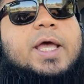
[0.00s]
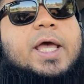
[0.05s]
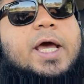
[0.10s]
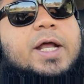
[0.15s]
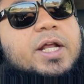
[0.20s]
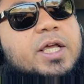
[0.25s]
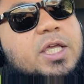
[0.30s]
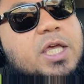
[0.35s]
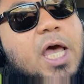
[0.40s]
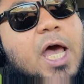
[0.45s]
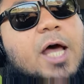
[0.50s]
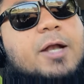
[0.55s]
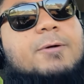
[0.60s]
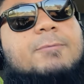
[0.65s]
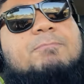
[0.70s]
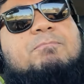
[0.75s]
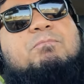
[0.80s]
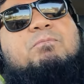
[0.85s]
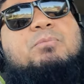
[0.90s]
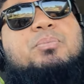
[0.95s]
And
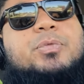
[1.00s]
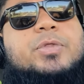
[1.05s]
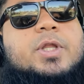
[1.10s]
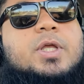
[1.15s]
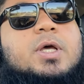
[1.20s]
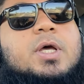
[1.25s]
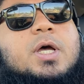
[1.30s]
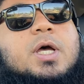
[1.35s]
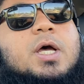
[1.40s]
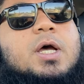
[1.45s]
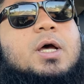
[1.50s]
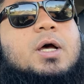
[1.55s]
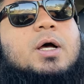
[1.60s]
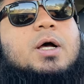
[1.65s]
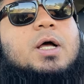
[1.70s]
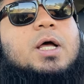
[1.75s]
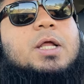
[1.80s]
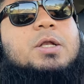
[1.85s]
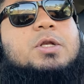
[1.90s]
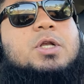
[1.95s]

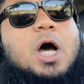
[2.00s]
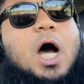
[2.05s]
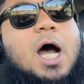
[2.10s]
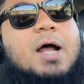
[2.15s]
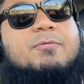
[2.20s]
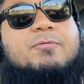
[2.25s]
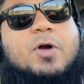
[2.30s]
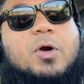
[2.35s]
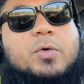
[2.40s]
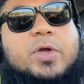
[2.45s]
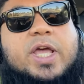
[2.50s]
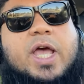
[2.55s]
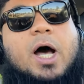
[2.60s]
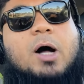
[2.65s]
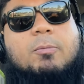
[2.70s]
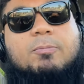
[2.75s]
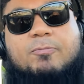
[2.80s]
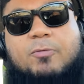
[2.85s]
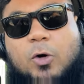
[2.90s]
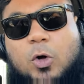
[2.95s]
again, not very
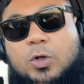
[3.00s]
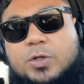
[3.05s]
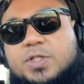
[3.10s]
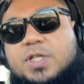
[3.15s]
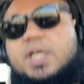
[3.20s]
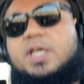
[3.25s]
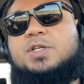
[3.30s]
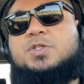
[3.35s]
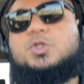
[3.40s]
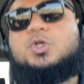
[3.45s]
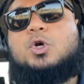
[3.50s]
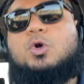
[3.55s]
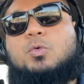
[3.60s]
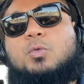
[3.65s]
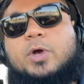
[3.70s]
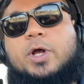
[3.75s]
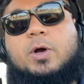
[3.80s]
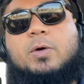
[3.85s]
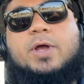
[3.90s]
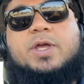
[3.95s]
helpful to his
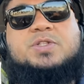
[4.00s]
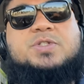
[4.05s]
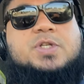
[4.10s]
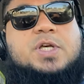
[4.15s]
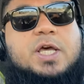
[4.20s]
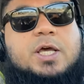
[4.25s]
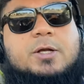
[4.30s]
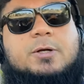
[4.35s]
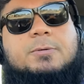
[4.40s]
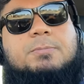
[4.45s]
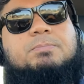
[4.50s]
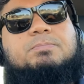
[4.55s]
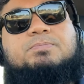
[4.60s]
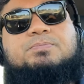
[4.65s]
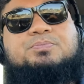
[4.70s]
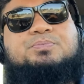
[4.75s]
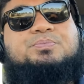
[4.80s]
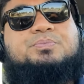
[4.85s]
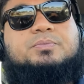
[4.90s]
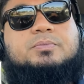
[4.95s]
career, is it?
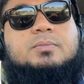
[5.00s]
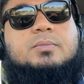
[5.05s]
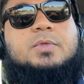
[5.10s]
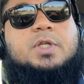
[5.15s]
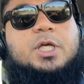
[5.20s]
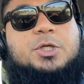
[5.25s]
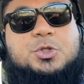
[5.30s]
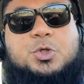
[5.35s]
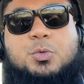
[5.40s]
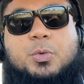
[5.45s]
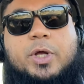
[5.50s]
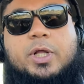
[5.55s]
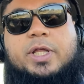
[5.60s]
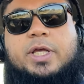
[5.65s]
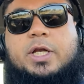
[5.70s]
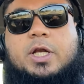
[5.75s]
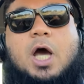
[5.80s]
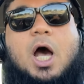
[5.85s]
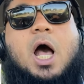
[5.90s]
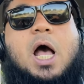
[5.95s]
It's
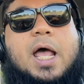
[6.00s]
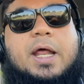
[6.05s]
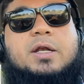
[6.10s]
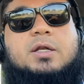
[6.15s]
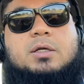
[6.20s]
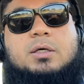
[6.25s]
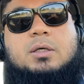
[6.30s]
really not.